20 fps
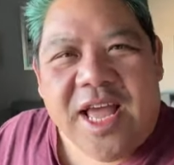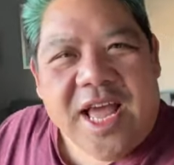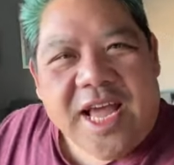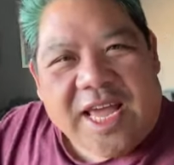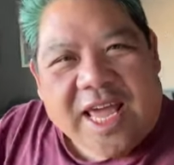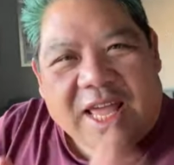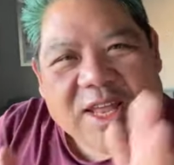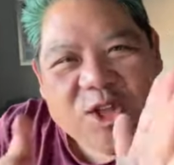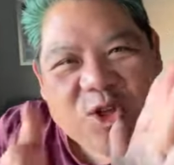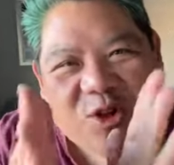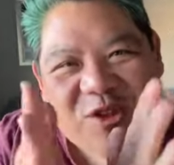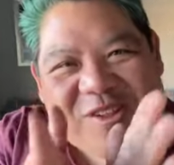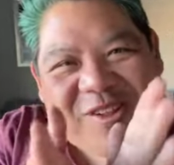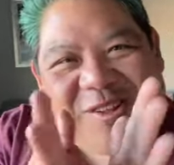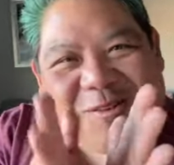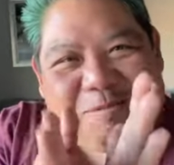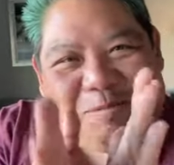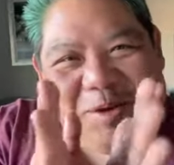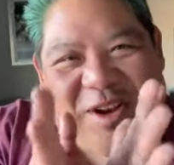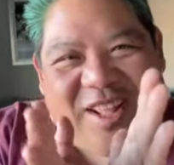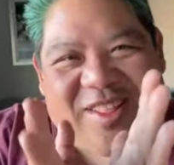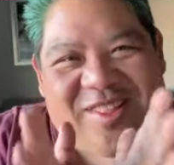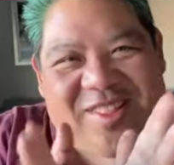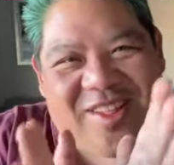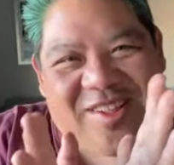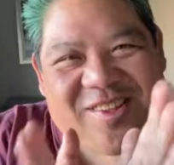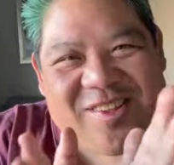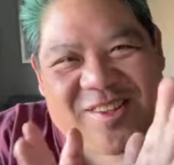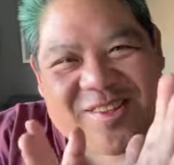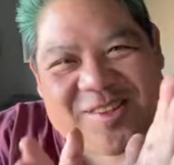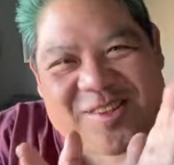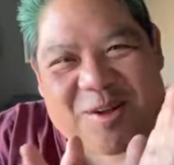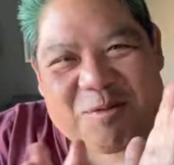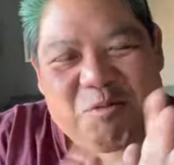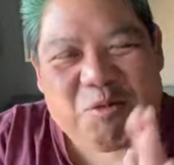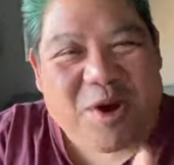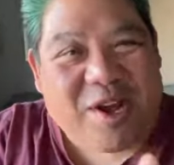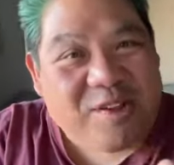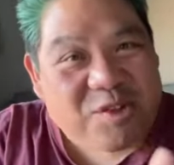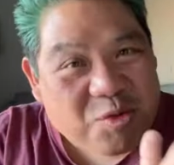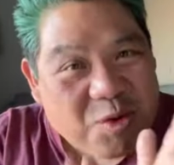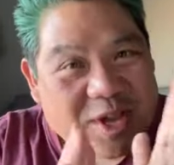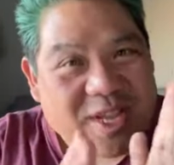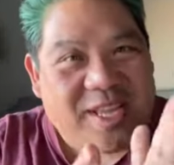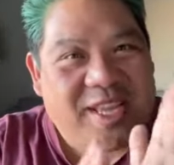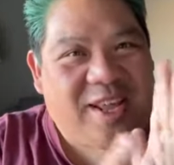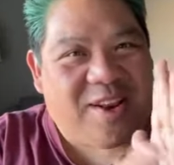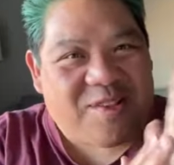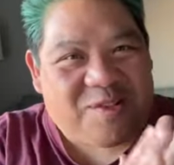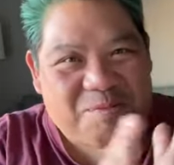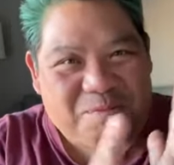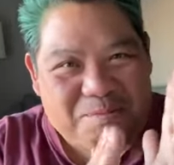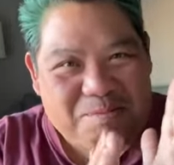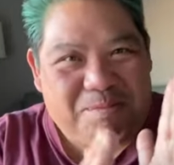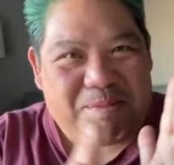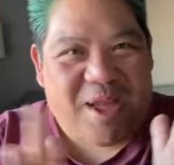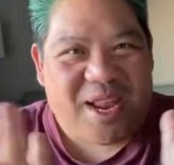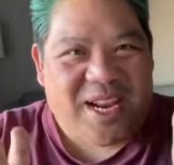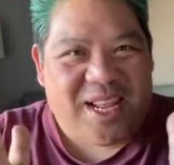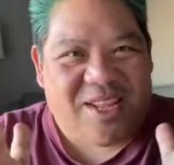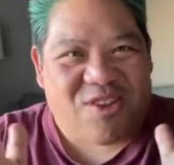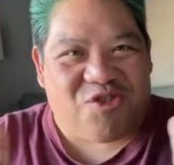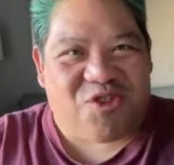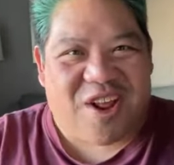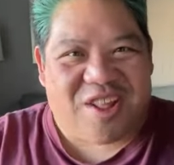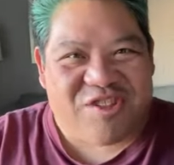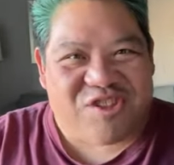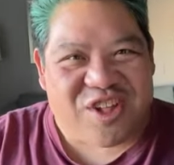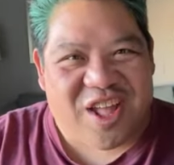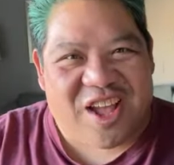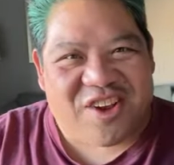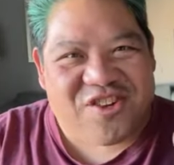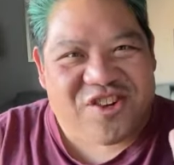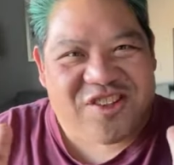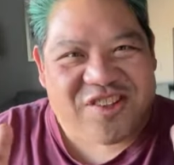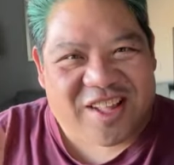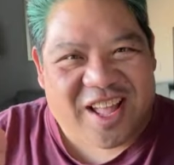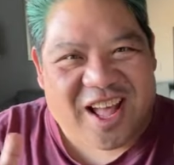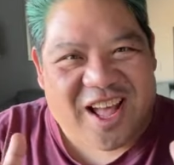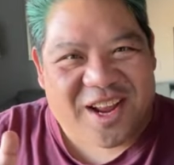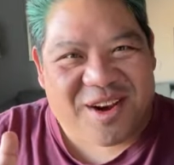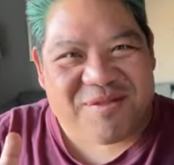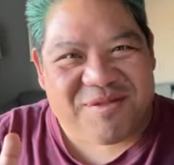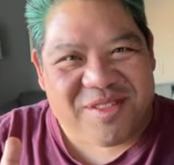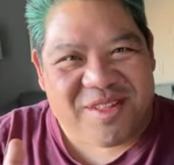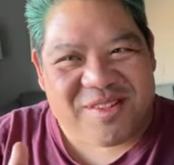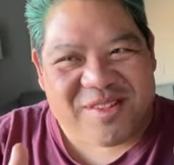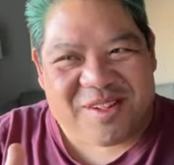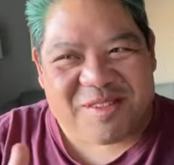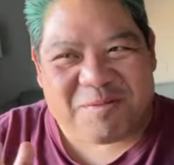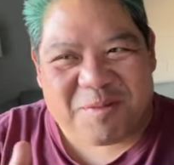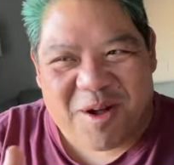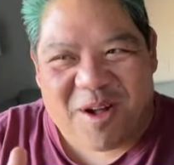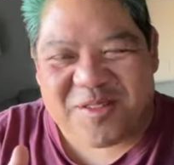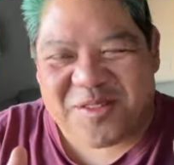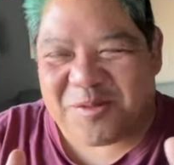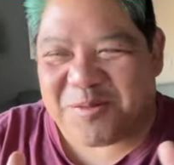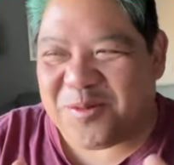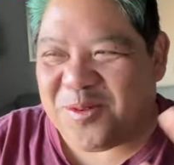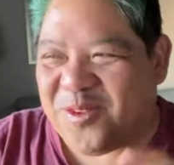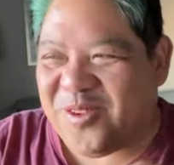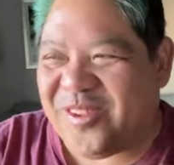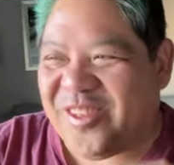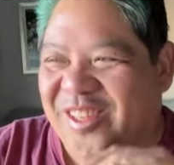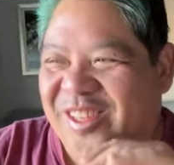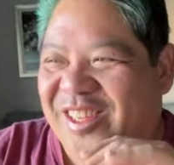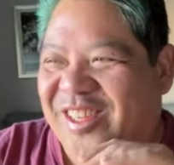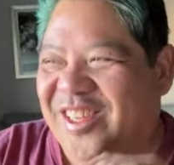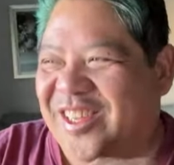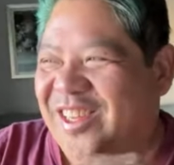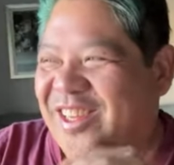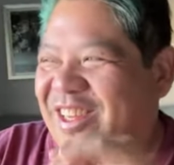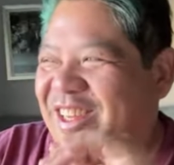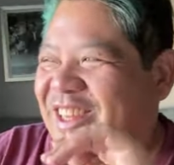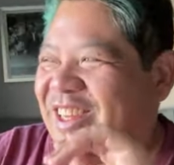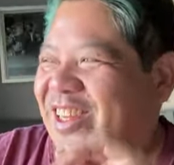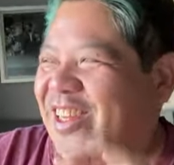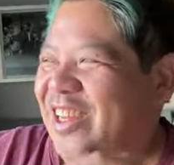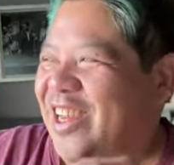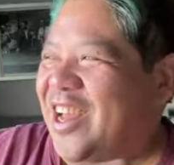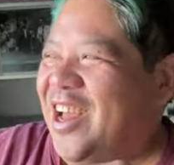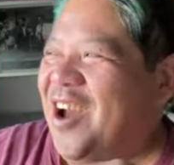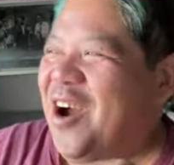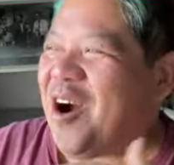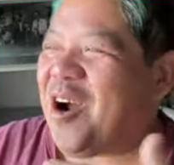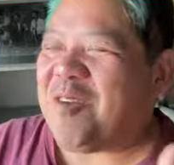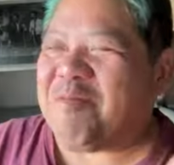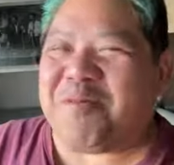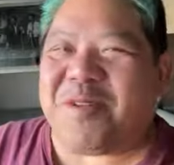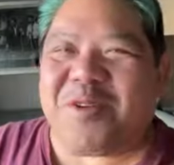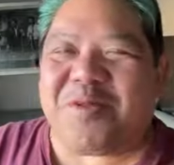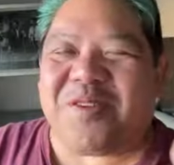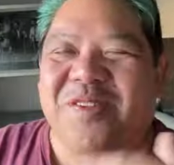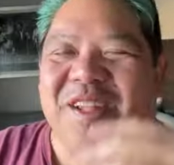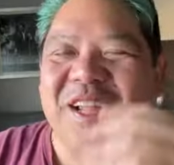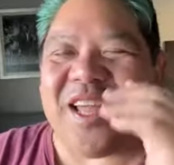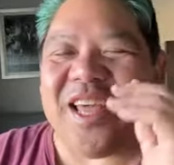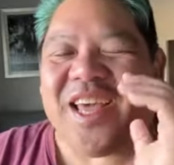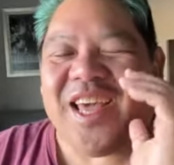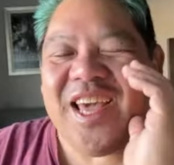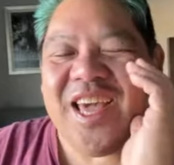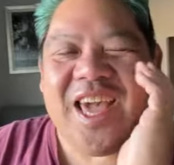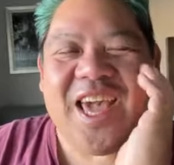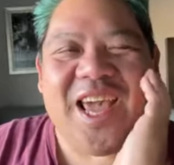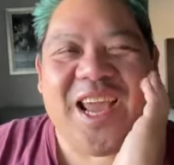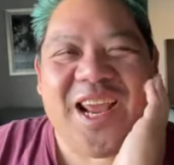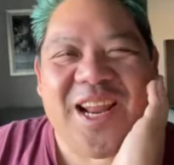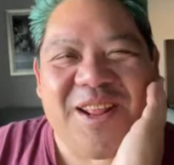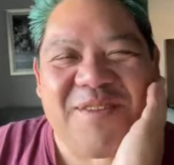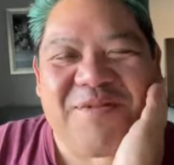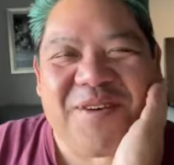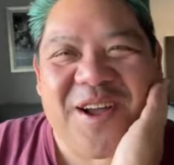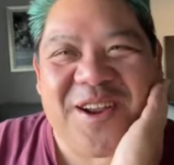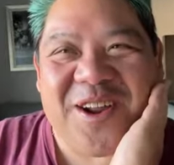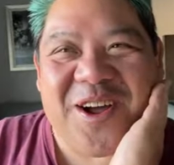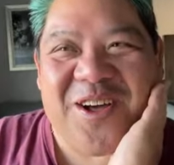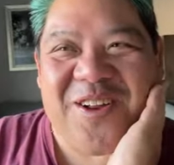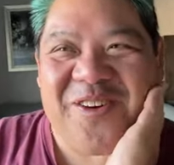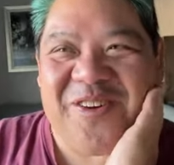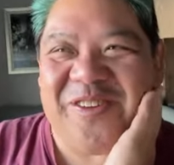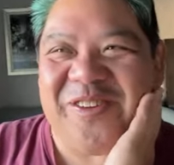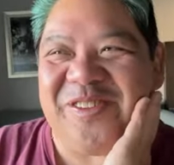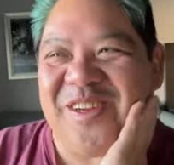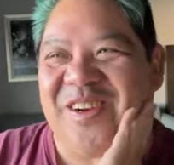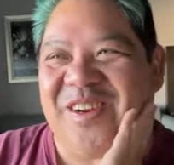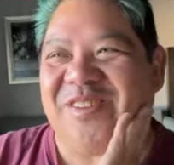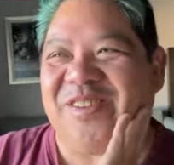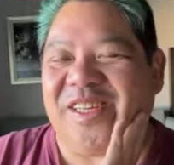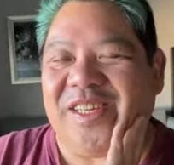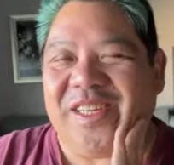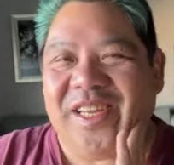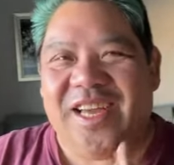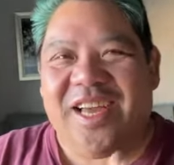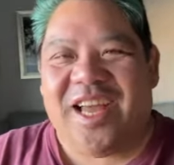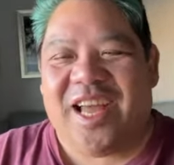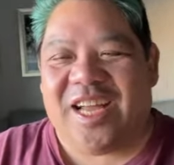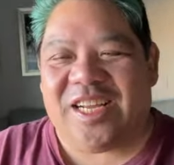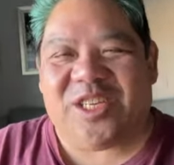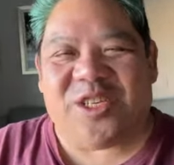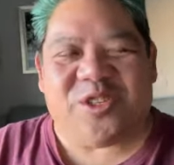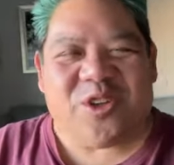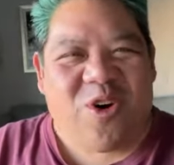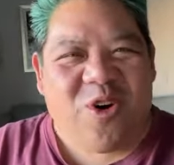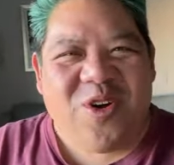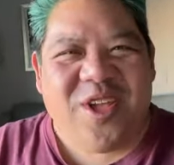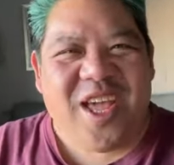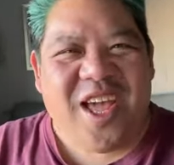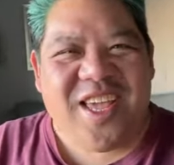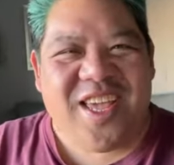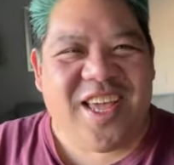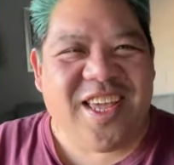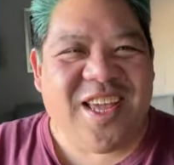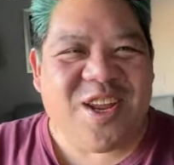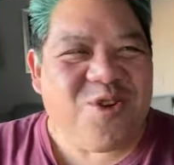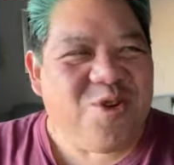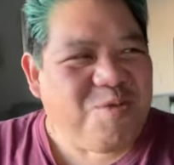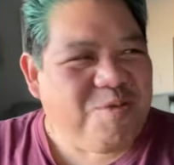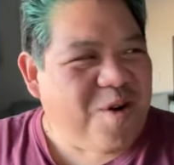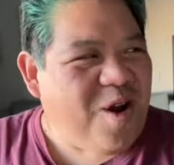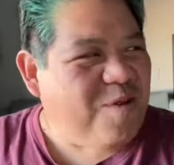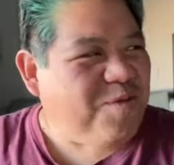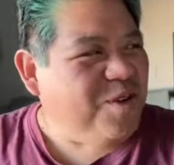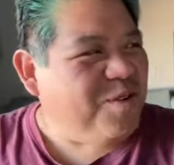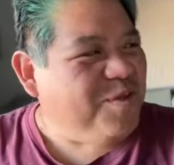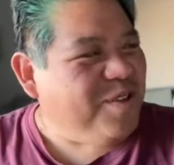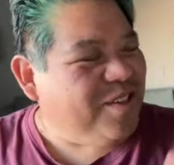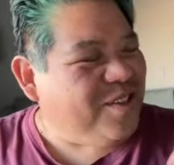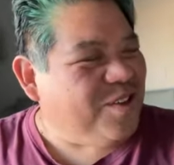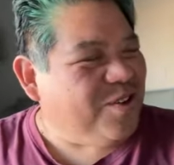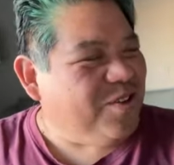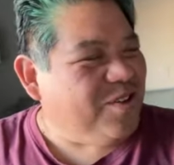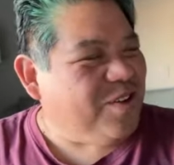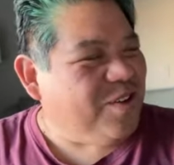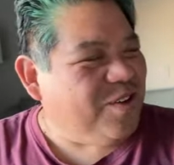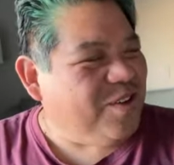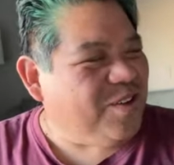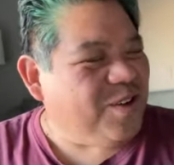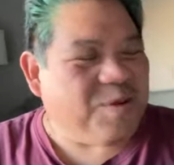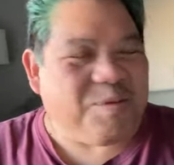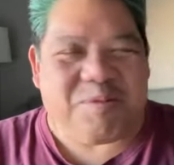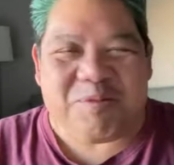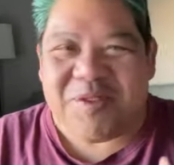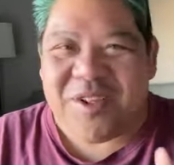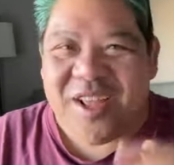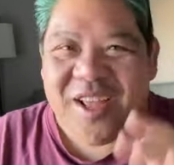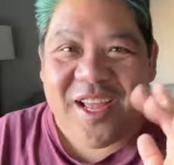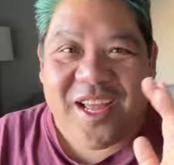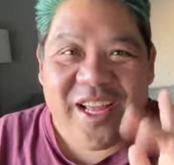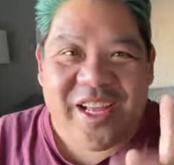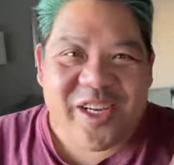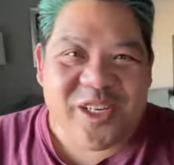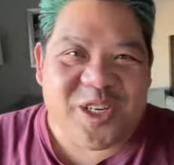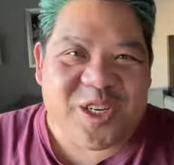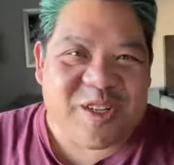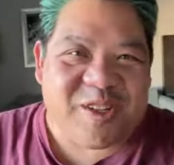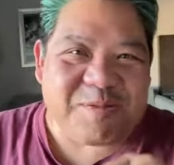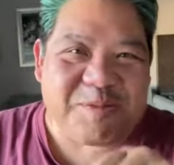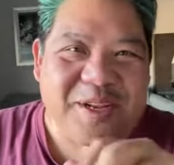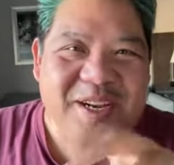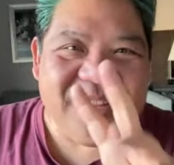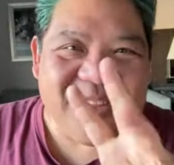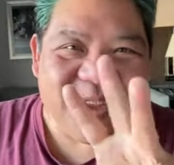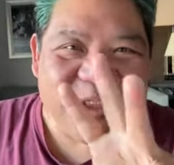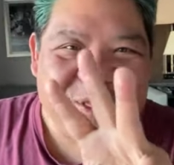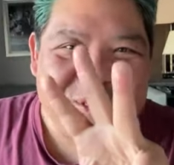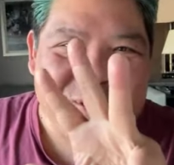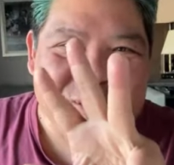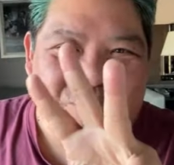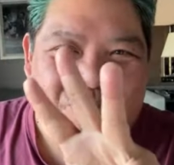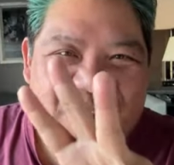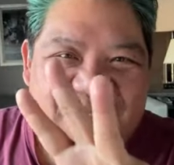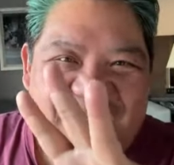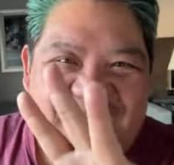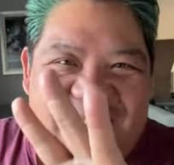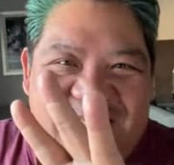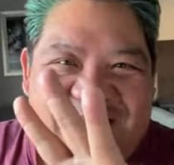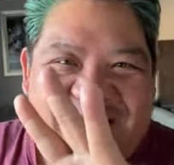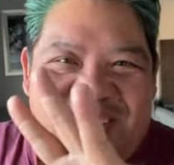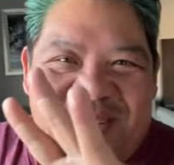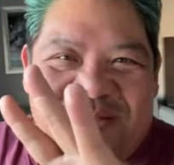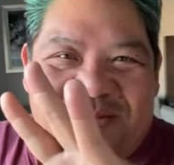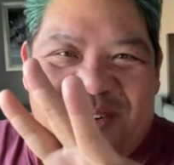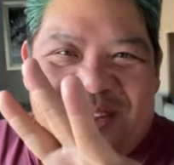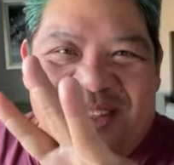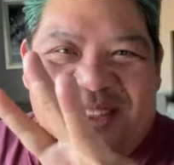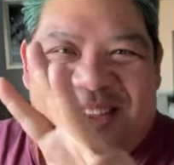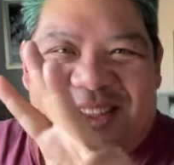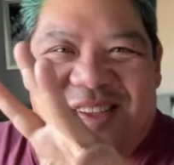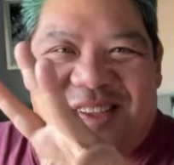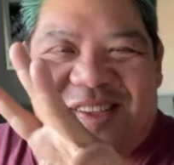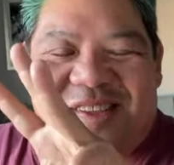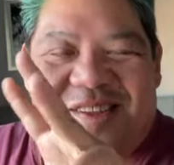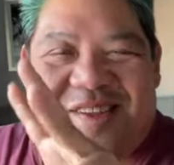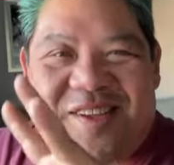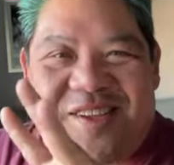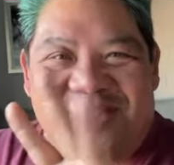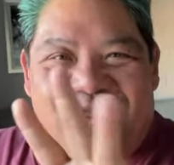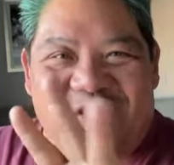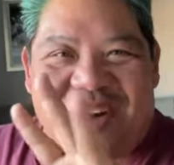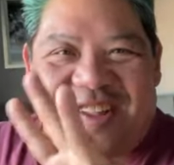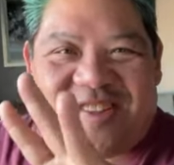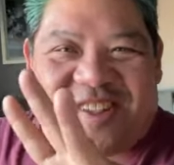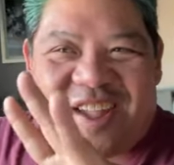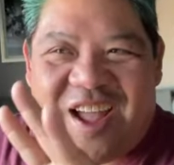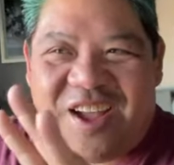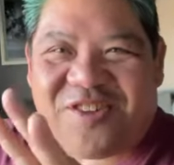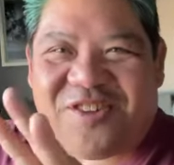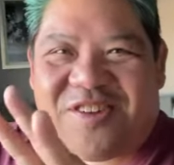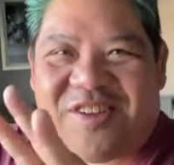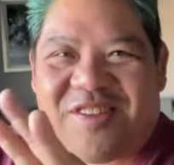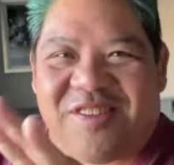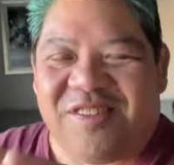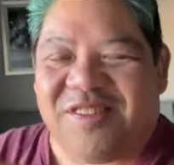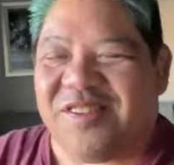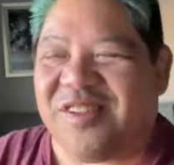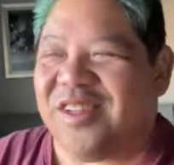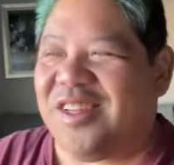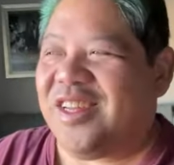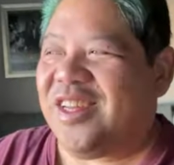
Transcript: can you split this in some way so I can get as many transactions out of this as possible? Our bill was like $85, and I was like, and she said, oh yeah, no problem. And so she split into 3 different transactions.